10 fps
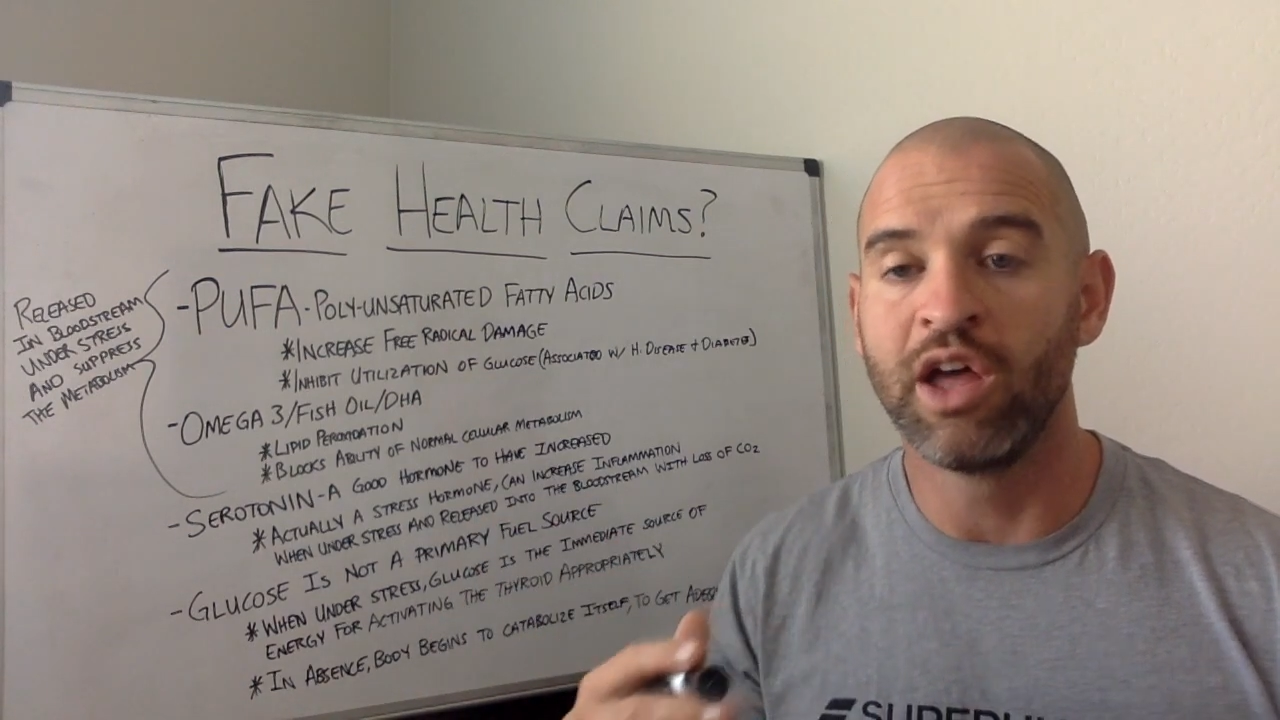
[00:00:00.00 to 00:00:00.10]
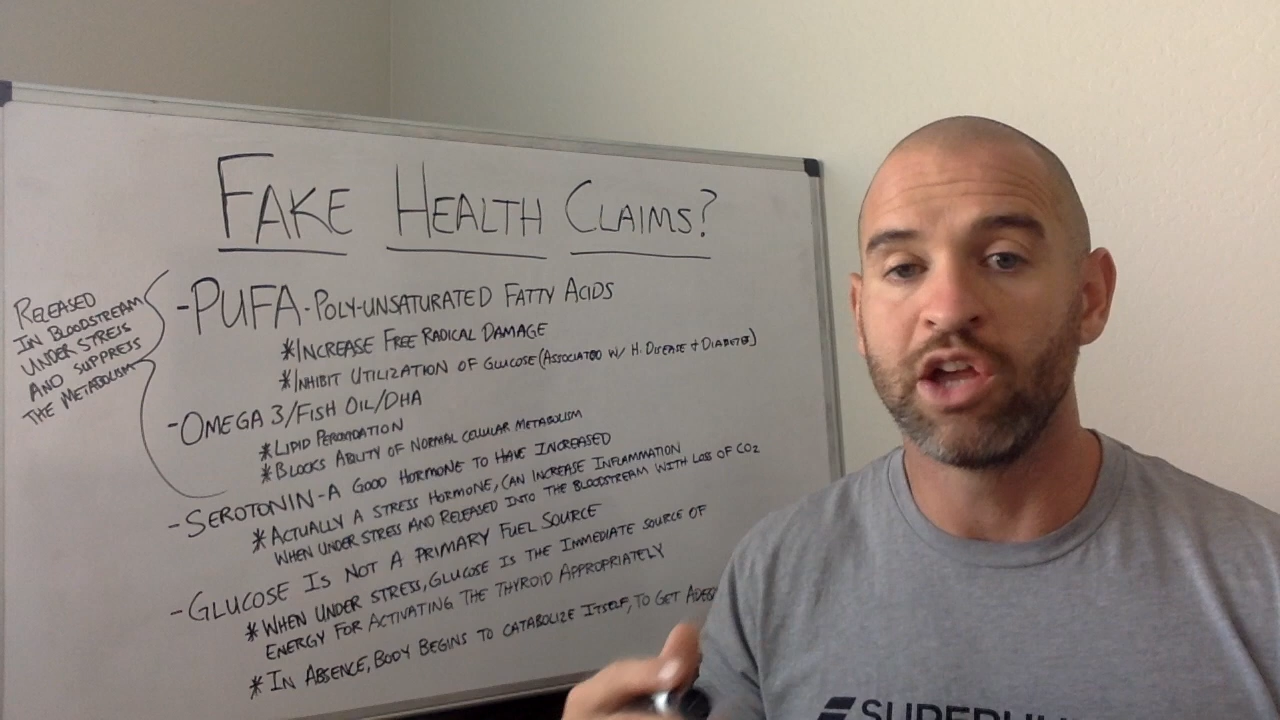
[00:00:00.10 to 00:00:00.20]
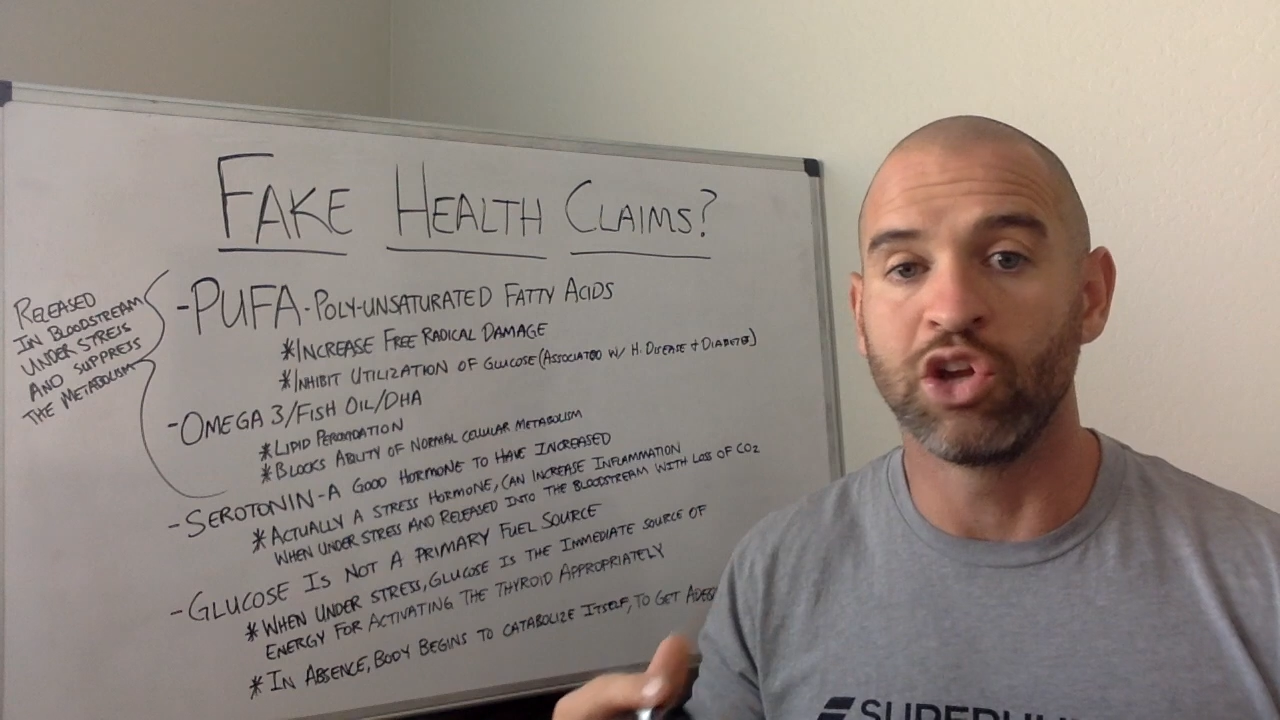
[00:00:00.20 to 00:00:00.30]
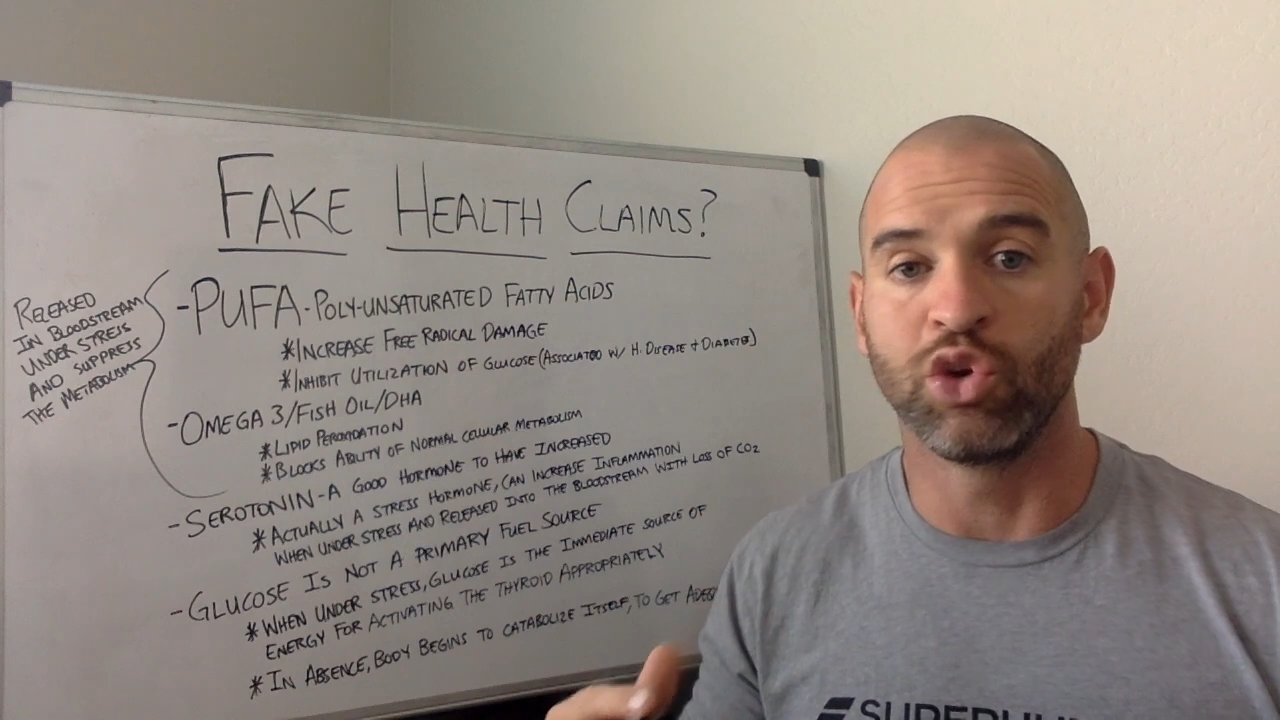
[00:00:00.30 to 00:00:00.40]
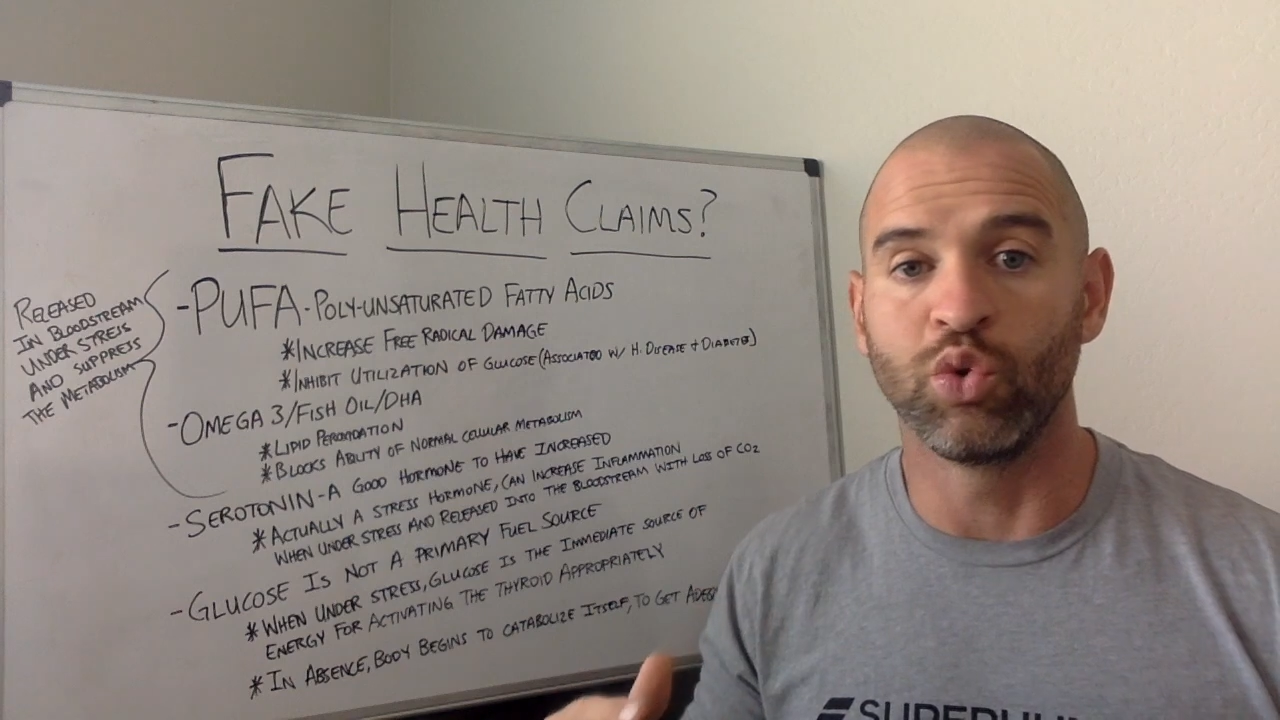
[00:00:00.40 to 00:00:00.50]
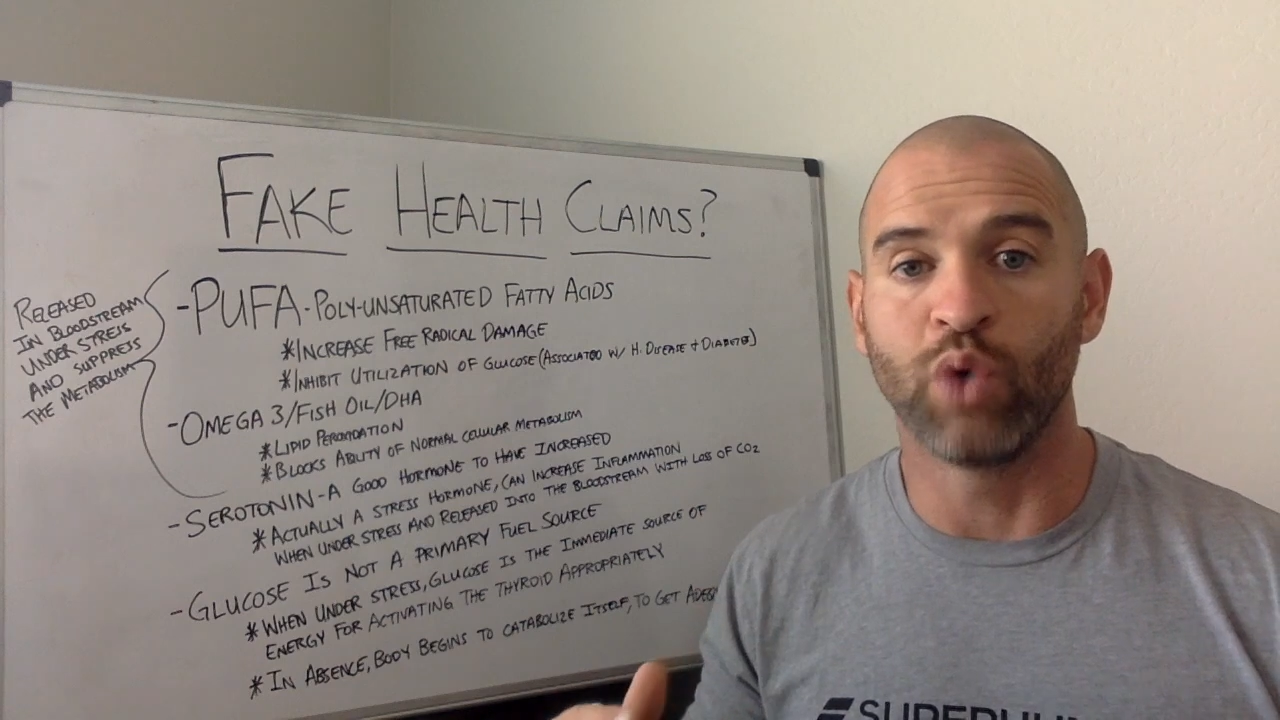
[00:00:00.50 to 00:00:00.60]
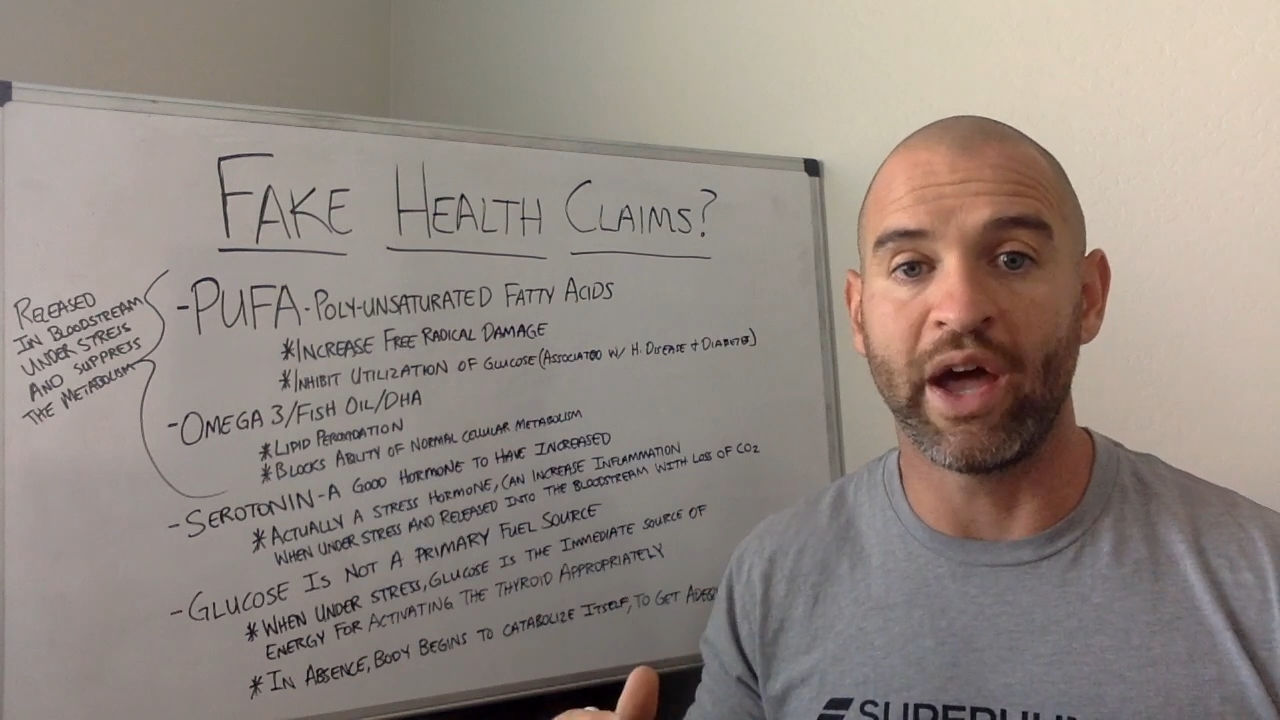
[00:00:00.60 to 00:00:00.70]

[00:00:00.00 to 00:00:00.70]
you